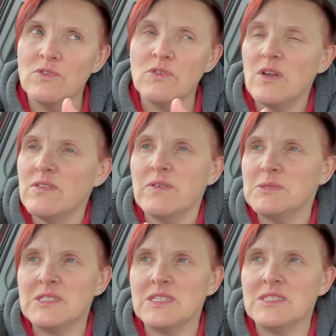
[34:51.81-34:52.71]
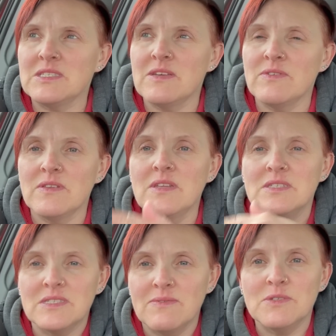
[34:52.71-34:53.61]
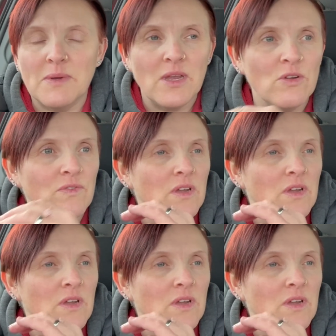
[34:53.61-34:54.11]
or either up to 6 to 7 and then 7 to 8 over,